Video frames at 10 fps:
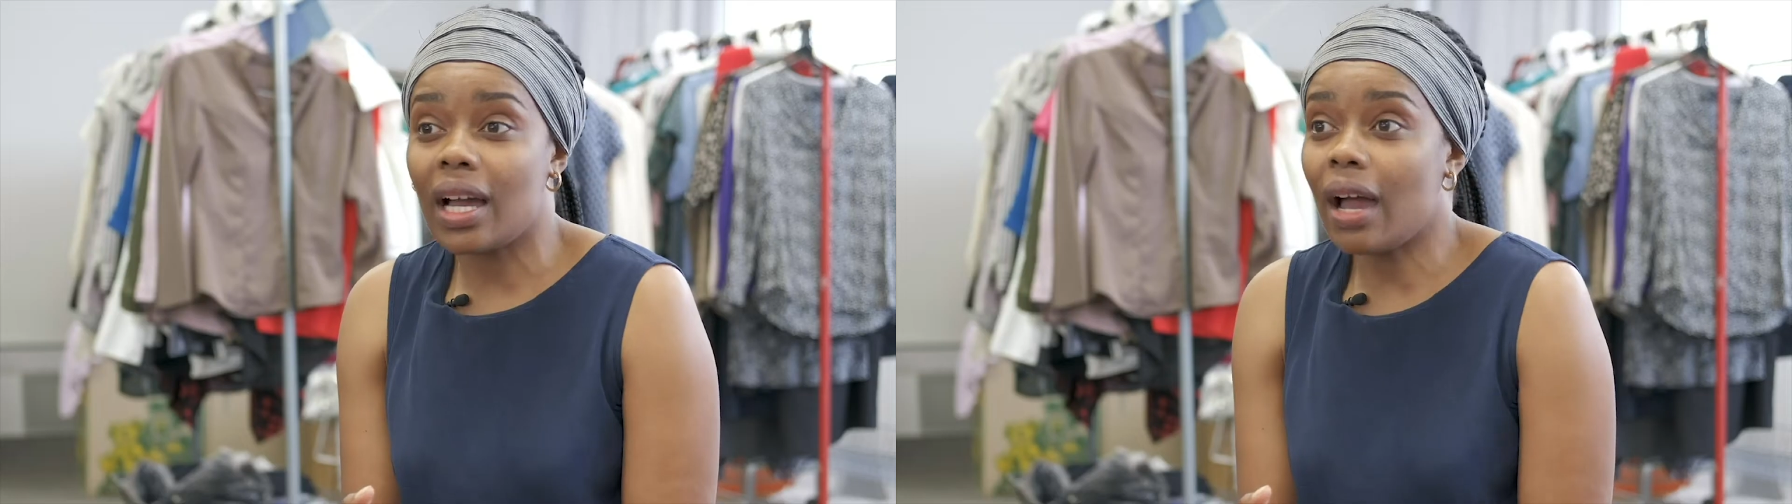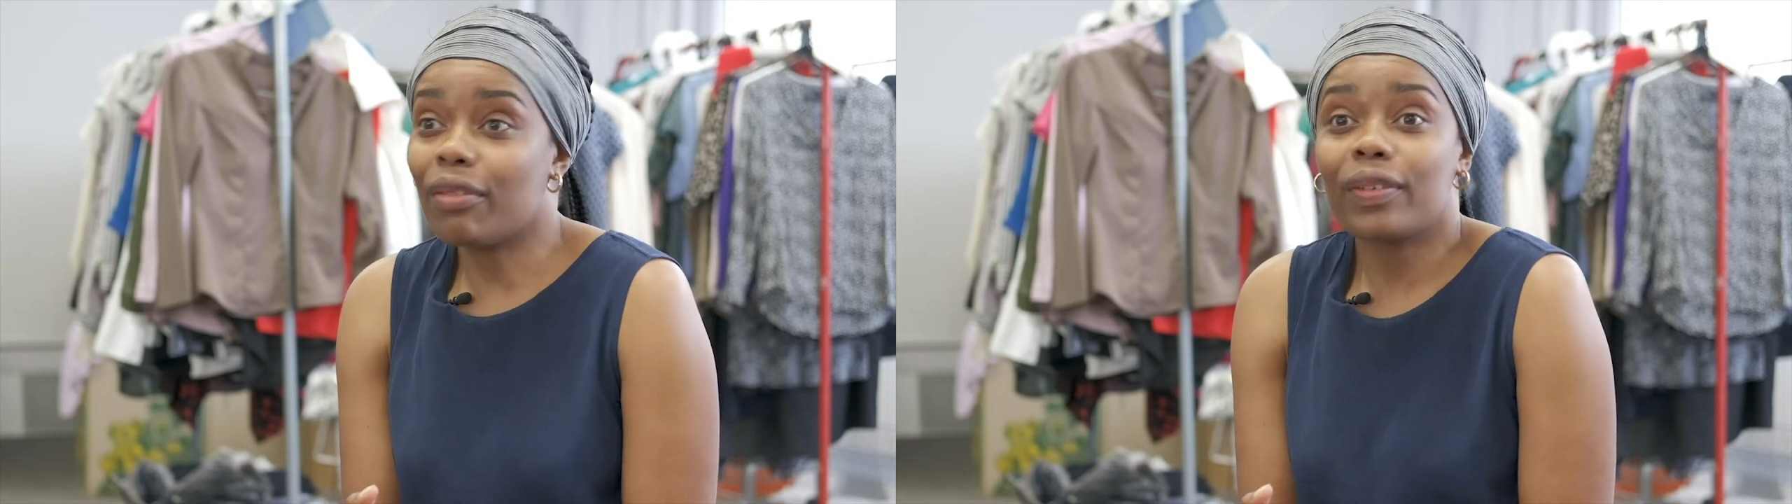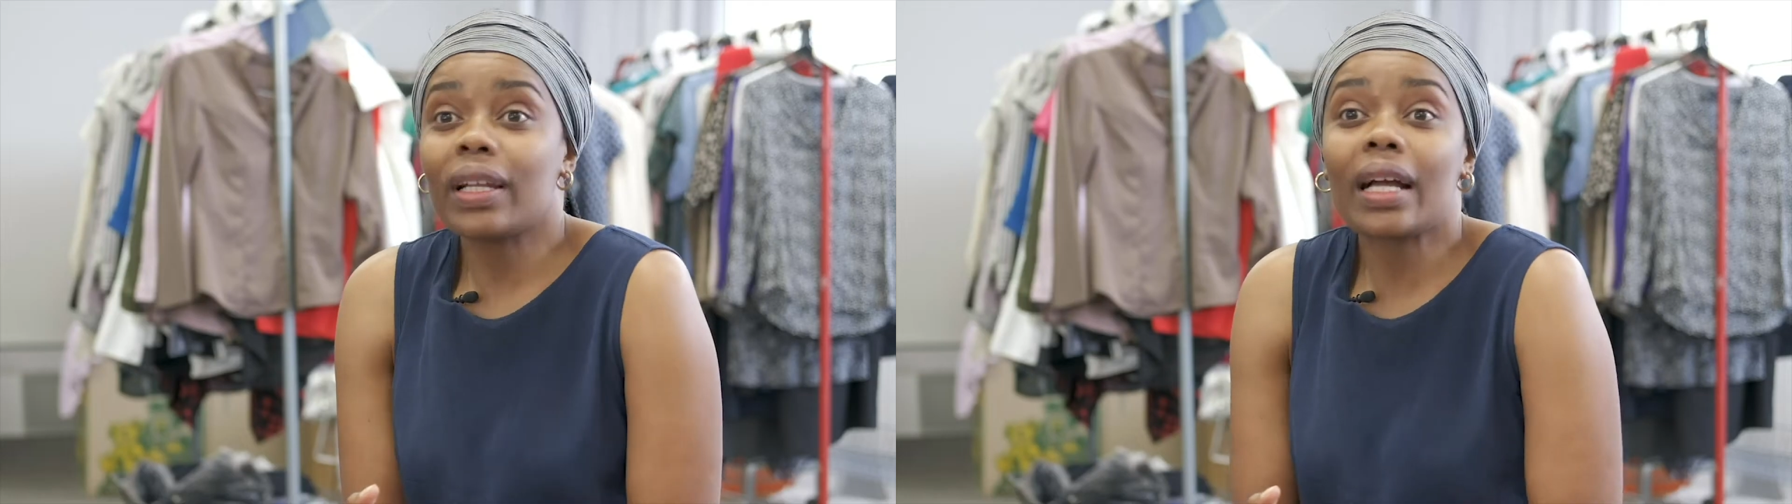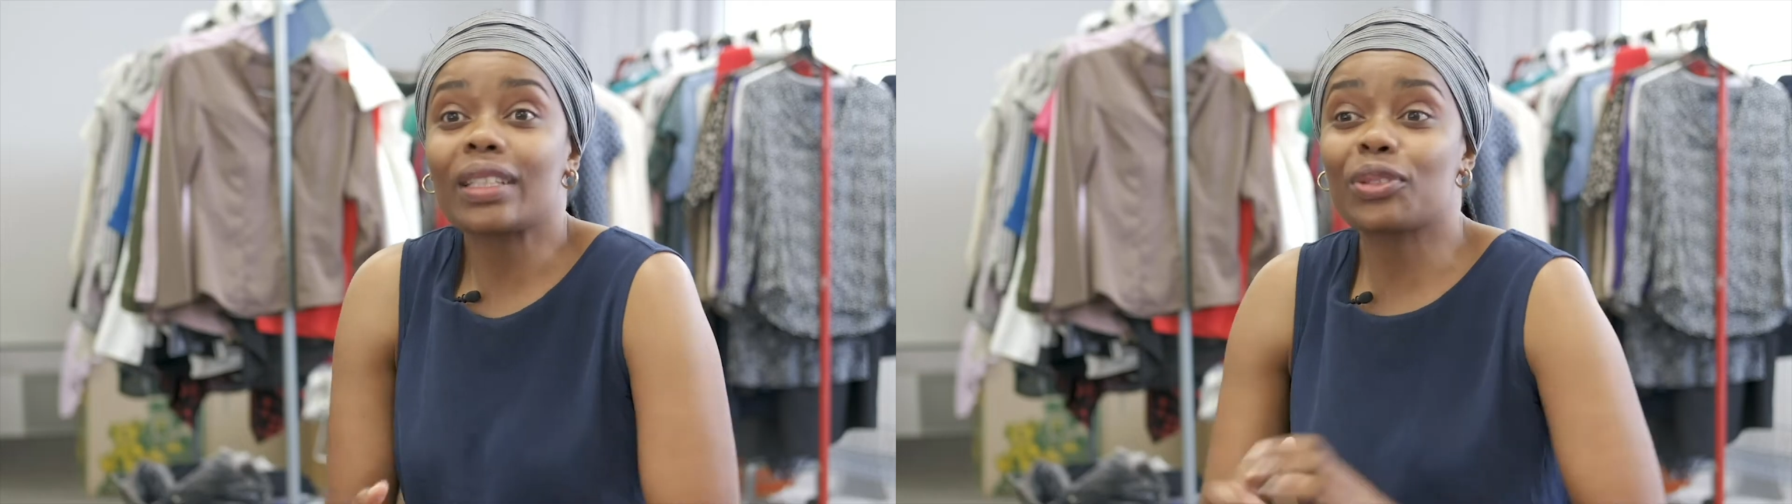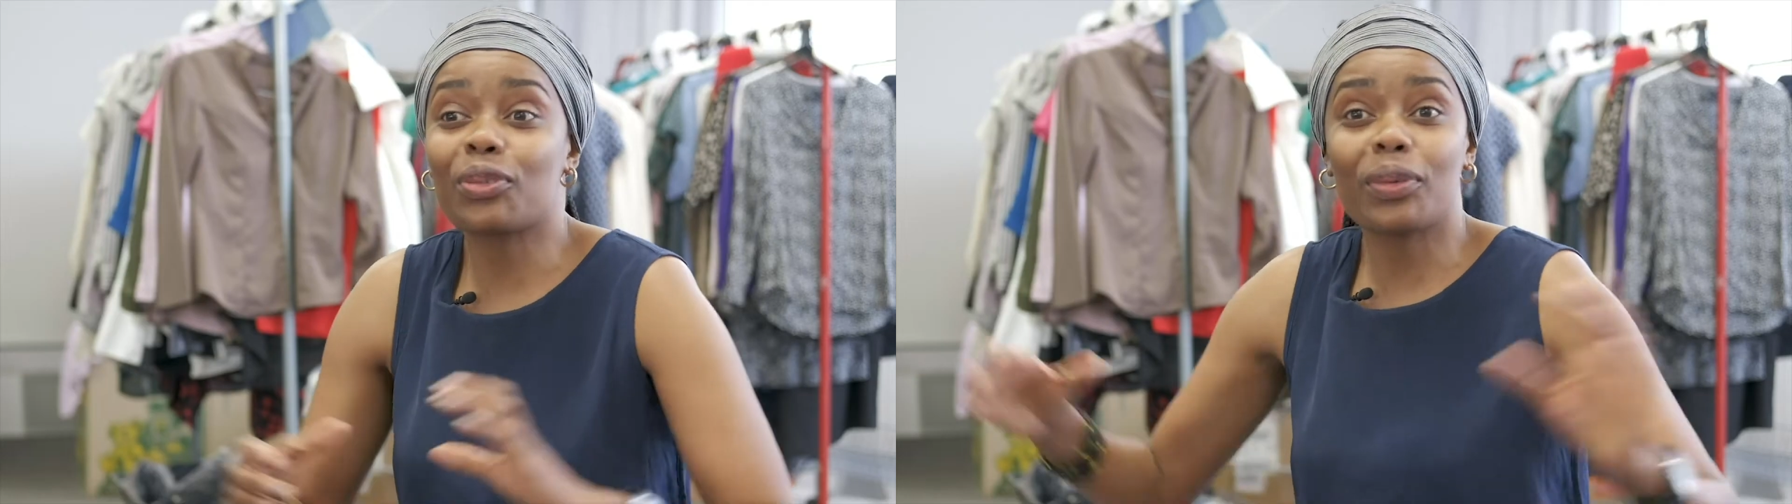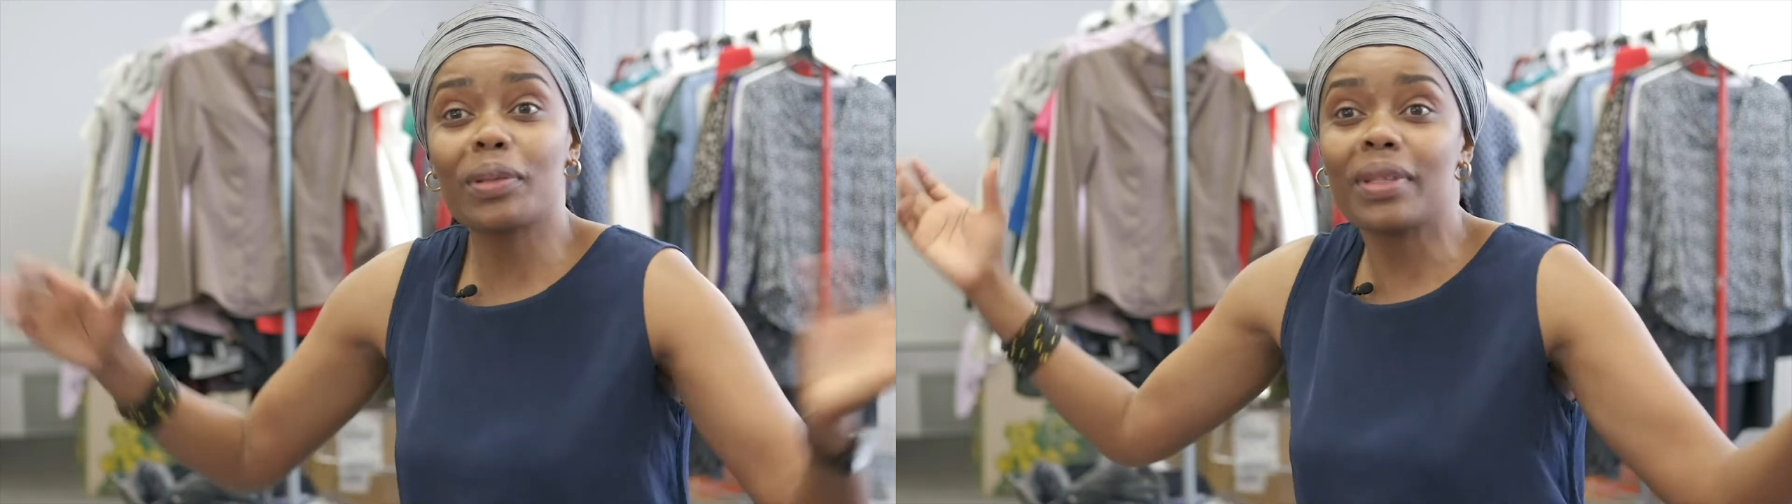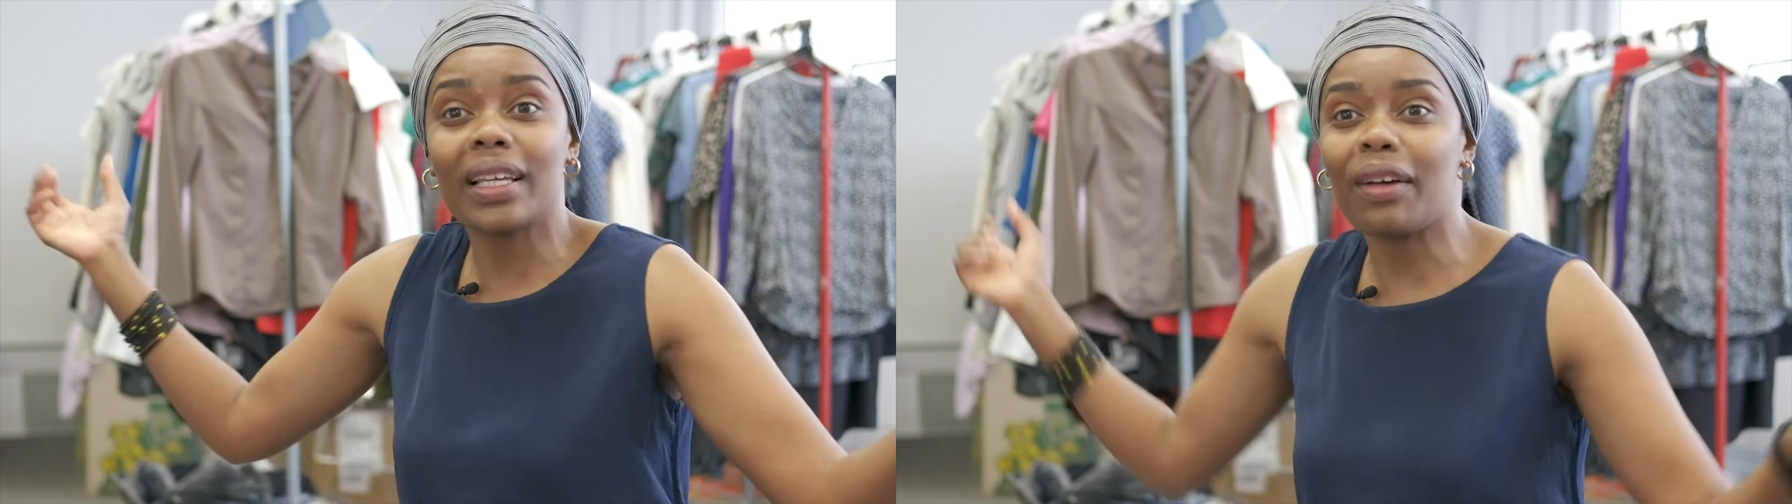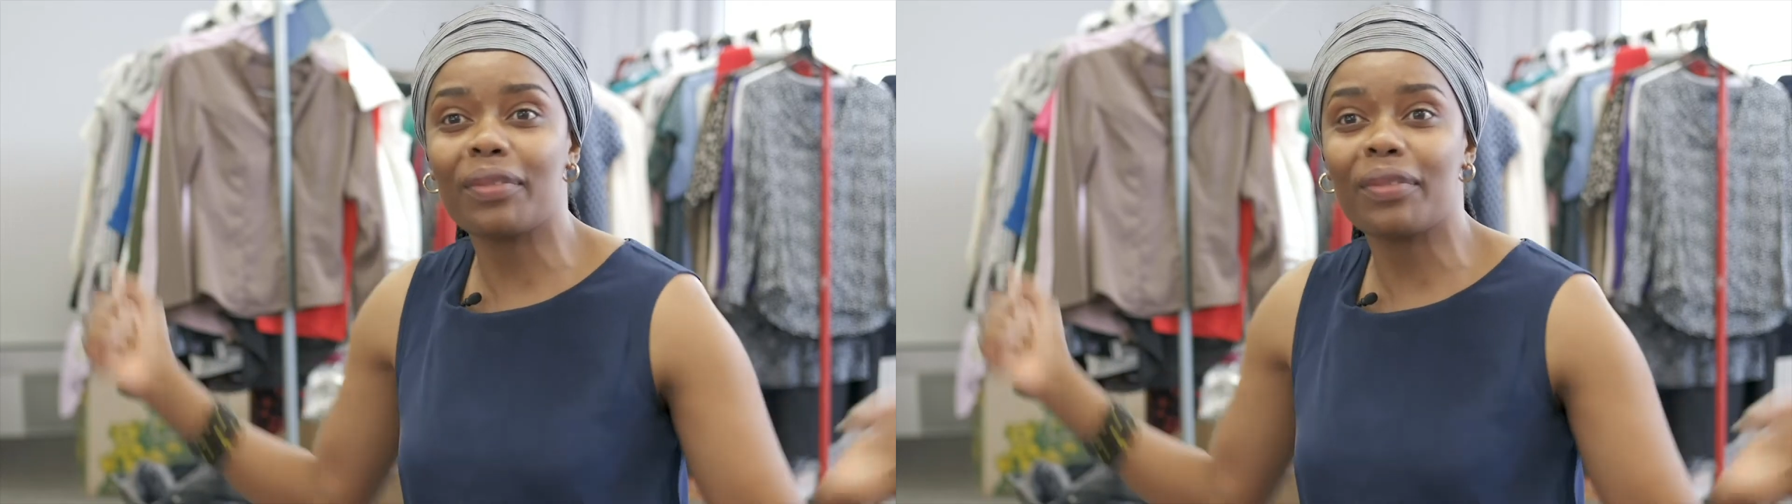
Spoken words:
I felt like screaming.